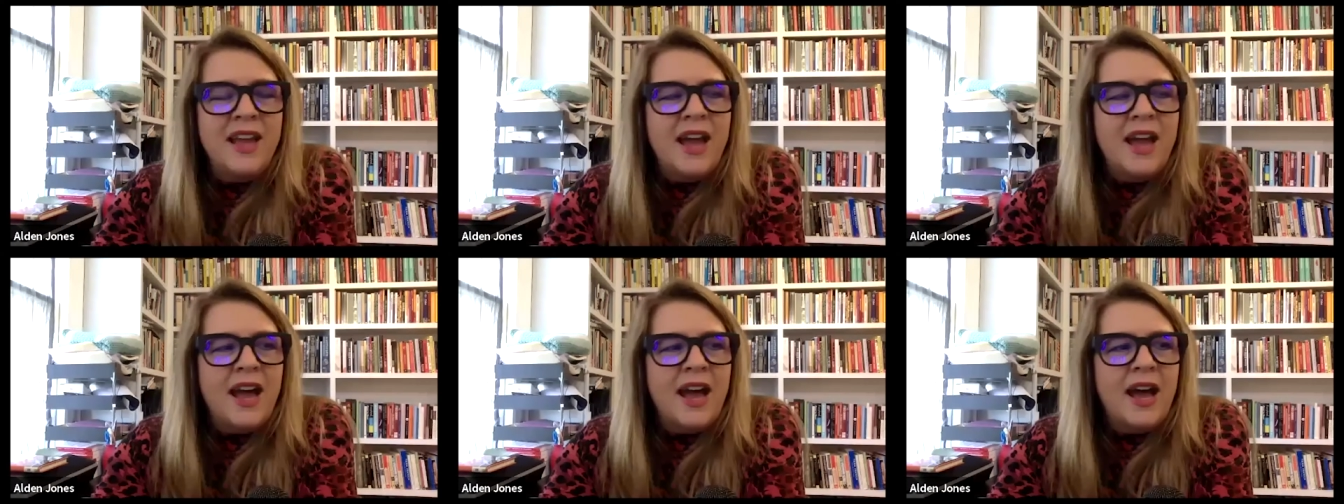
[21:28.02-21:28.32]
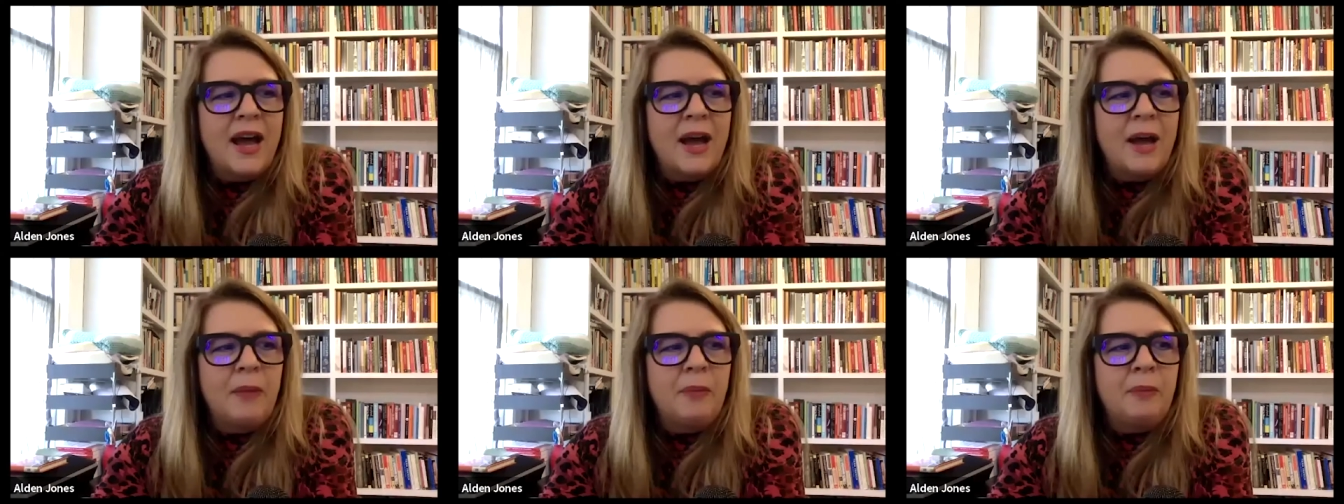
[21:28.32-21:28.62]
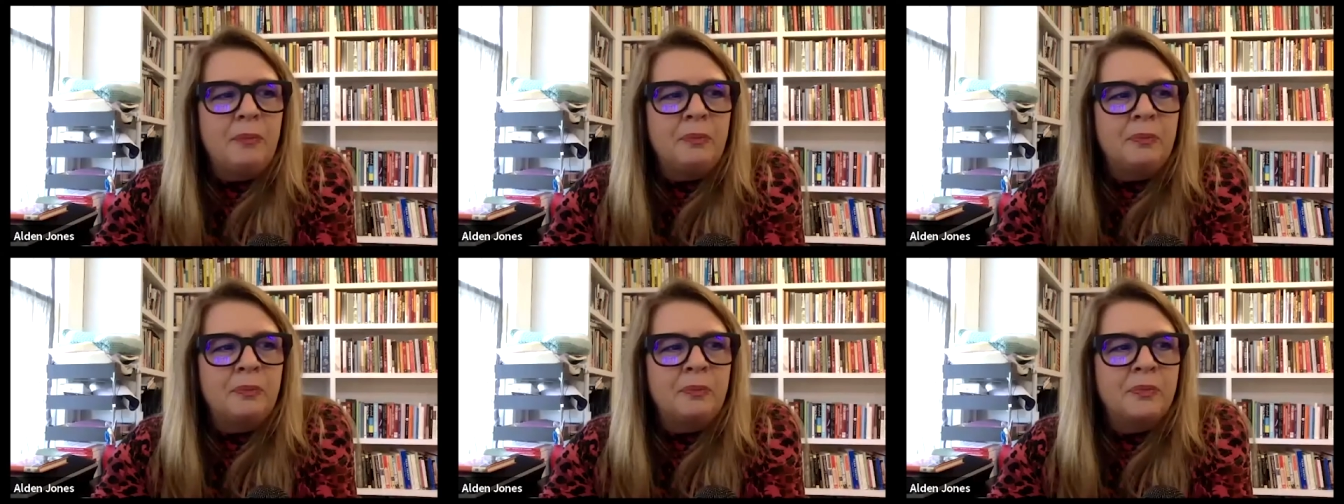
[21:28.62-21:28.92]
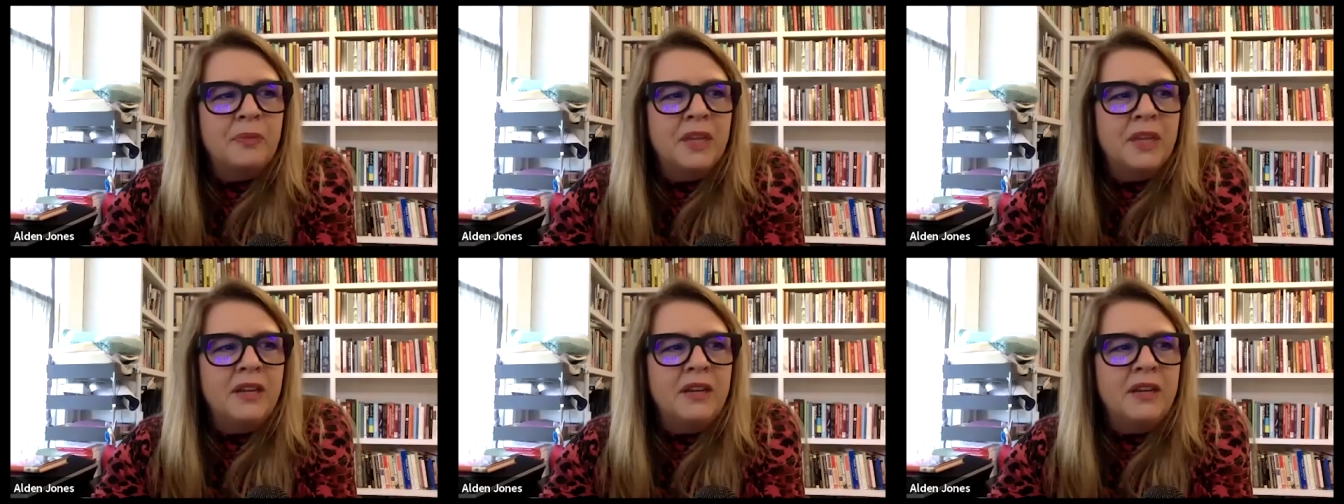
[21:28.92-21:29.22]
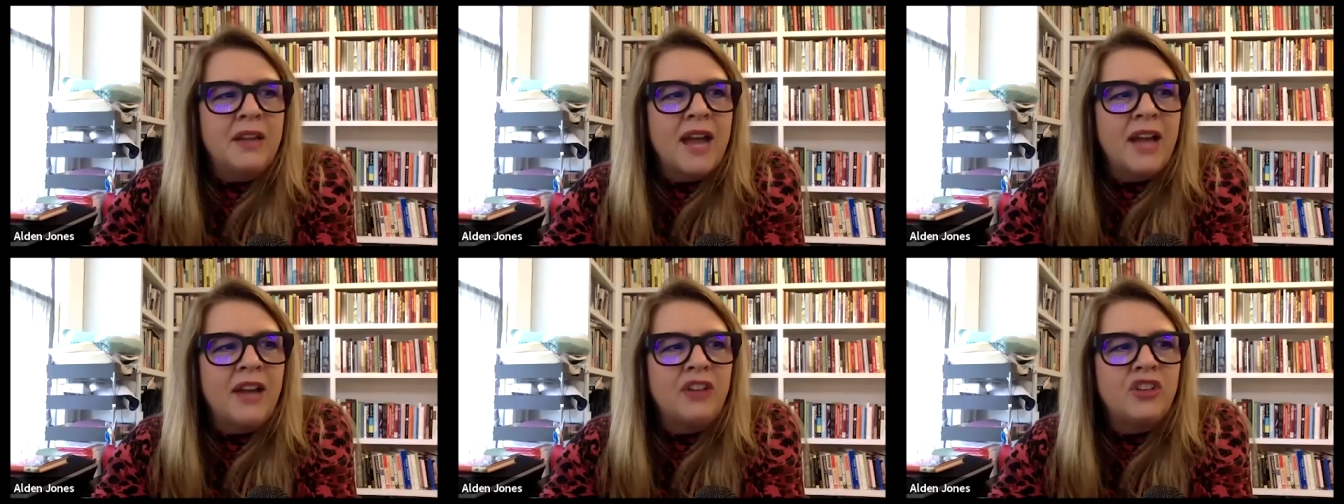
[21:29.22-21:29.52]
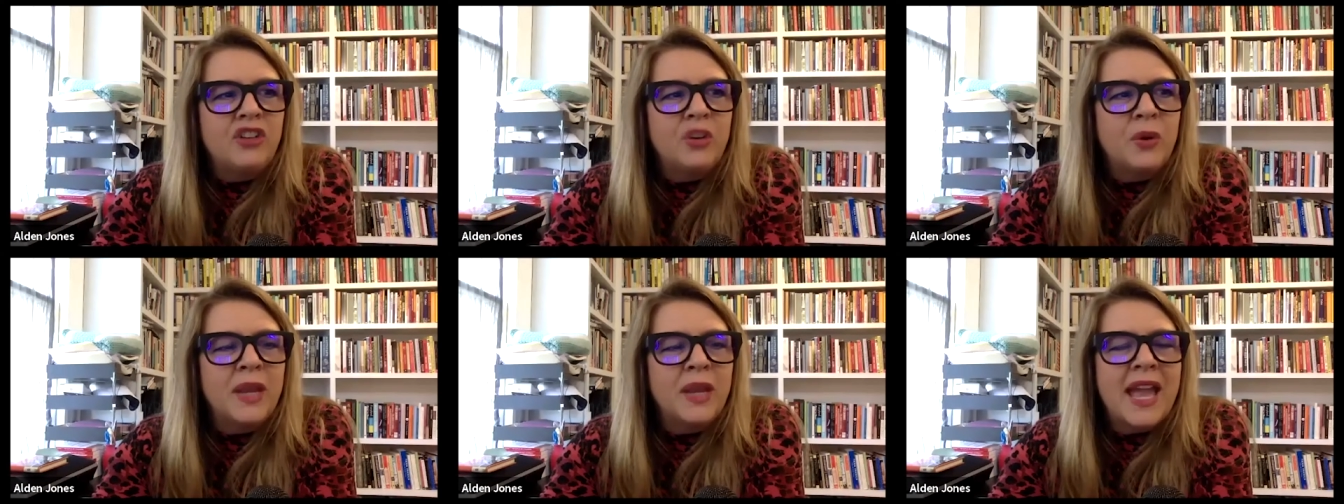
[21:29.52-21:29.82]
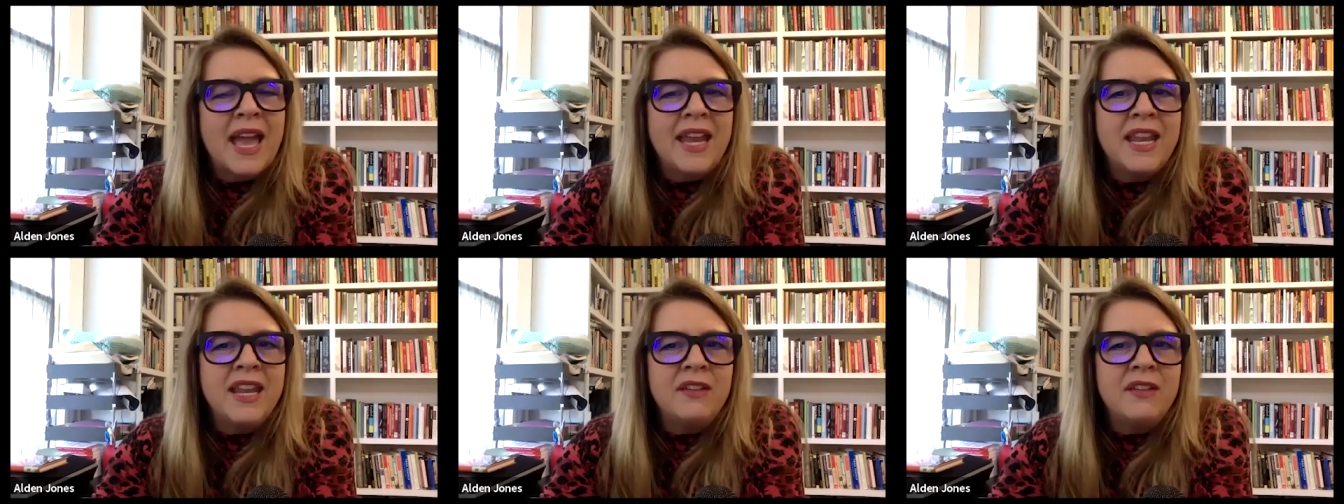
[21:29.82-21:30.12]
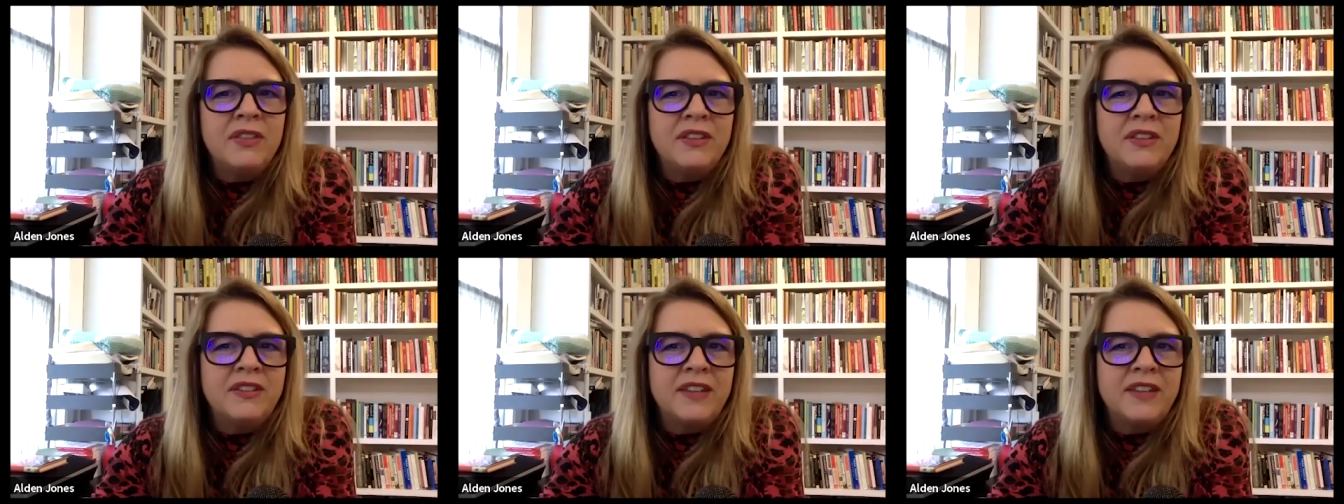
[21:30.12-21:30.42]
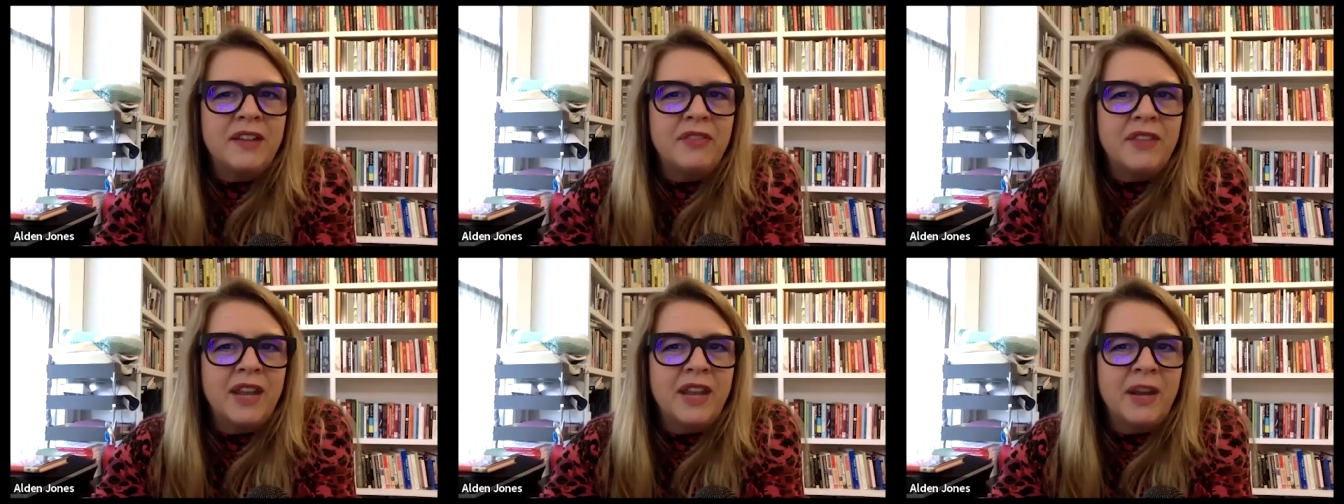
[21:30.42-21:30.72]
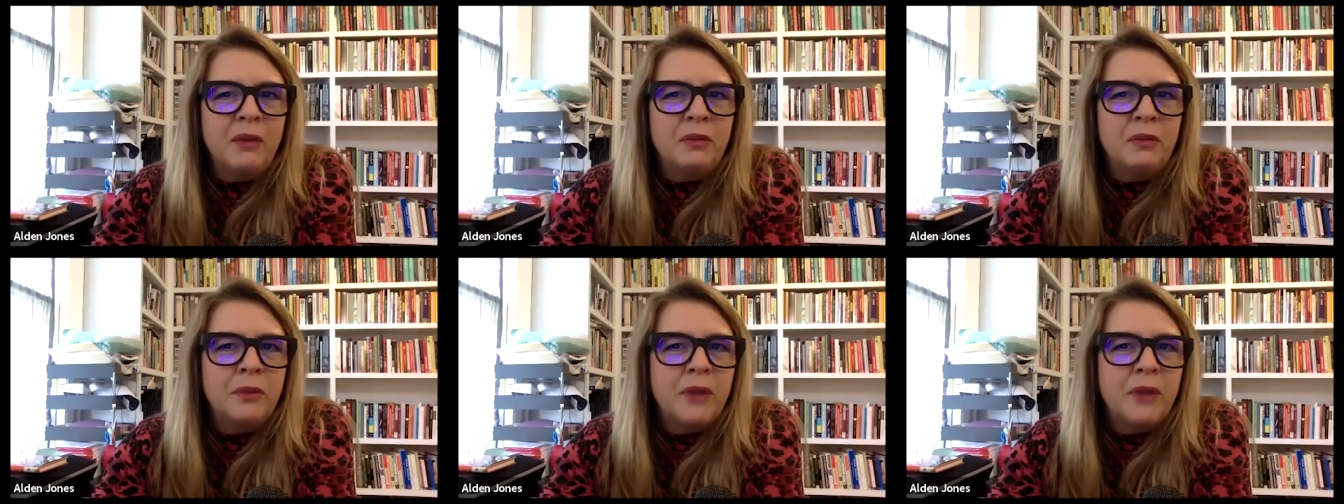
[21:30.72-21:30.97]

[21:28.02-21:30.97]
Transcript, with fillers: um, not showing any of the stuff that I was